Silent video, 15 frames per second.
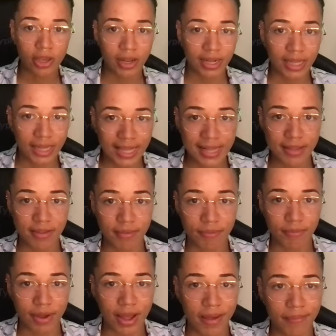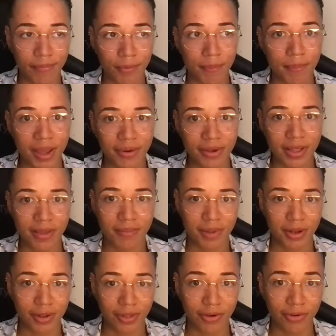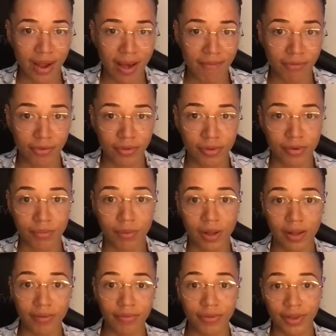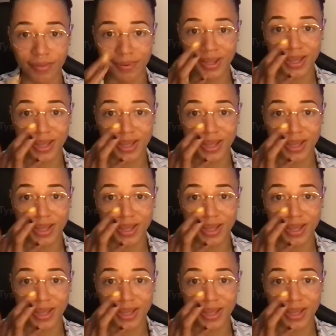you gotta cleanse them, right? Or bury them under the ground for a little while for them